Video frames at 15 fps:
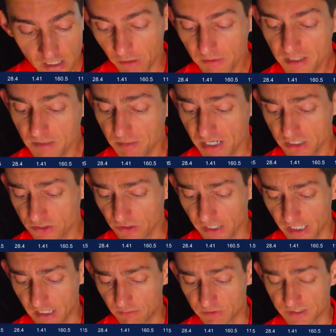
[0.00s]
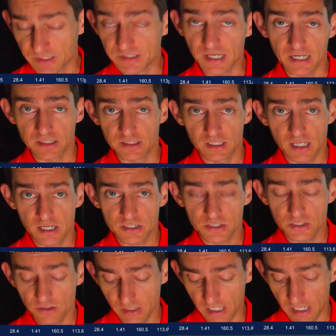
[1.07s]
Probably the best shot I hit was the second to last
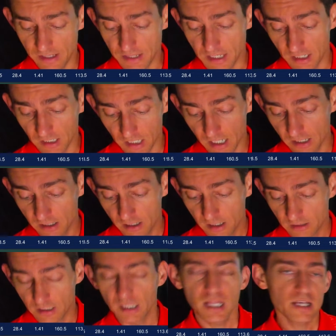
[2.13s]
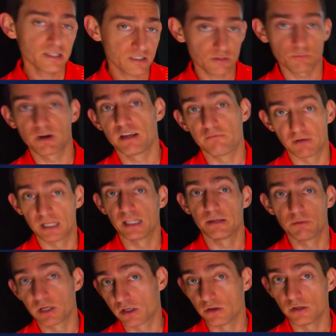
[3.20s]
shot, and then the last 3
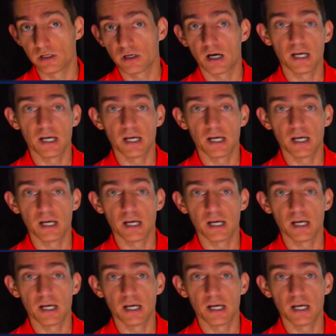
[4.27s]
really were good.